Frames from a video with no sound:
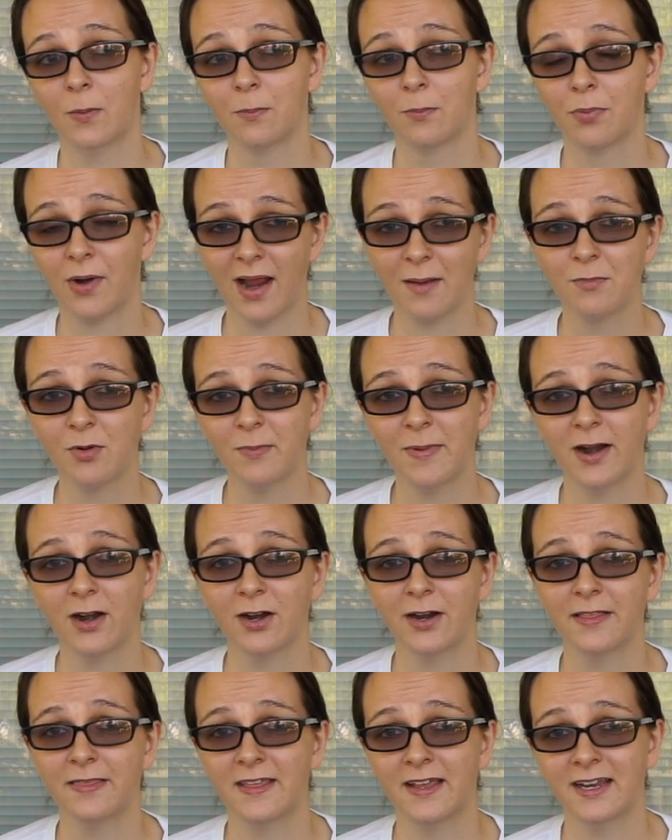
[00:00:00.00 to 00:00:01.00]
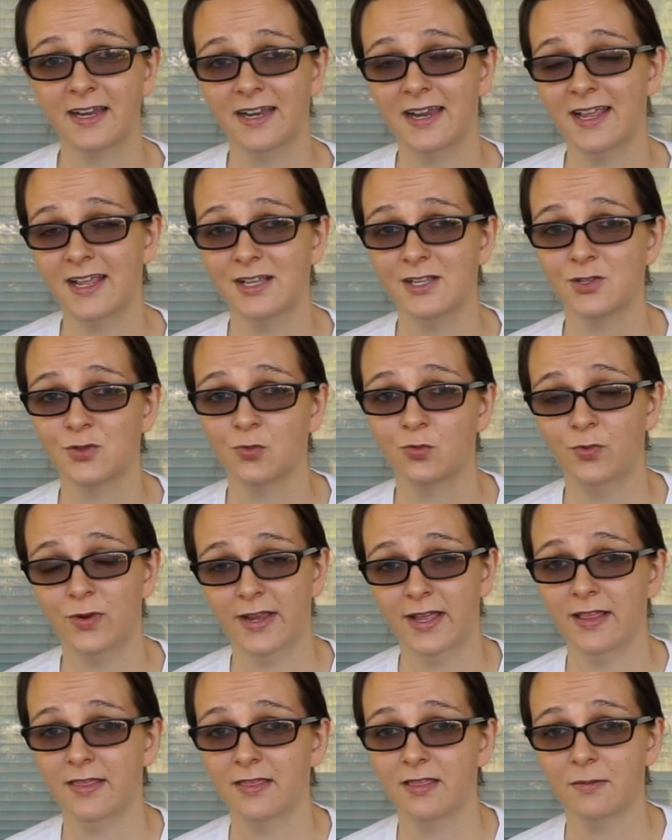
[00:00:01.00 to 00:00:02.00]
Brambleberry than it is
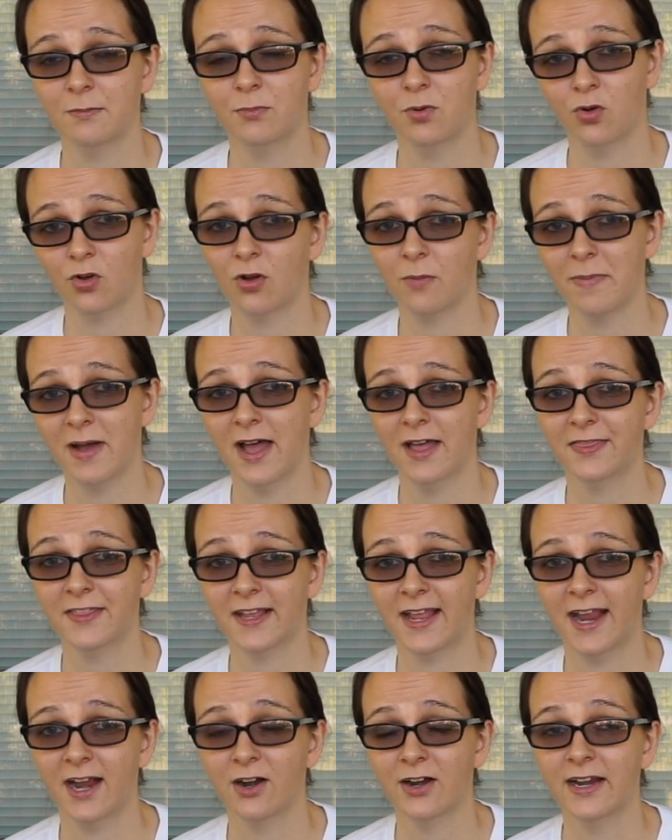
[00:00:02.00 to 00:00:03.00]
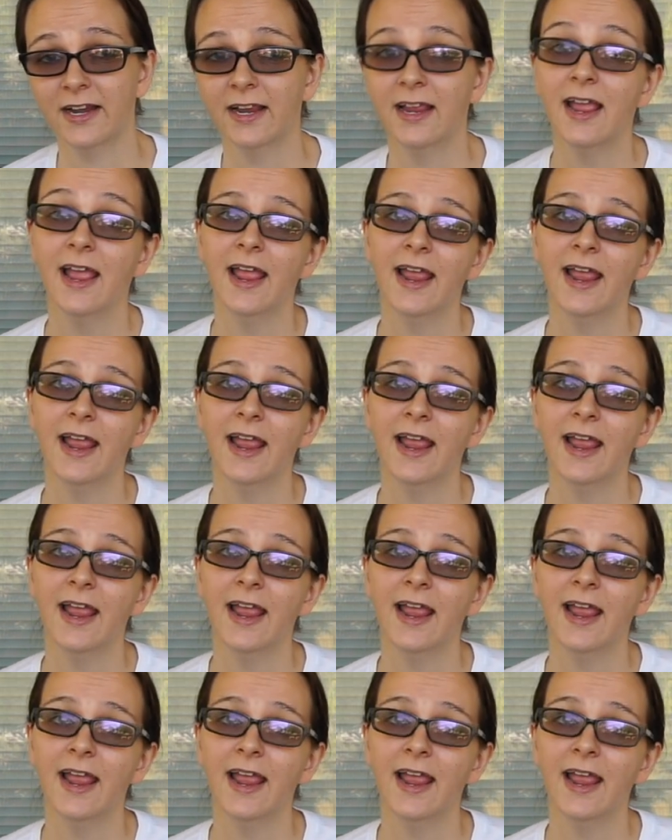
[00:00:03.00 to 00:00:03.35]
with Bulk Apothecary.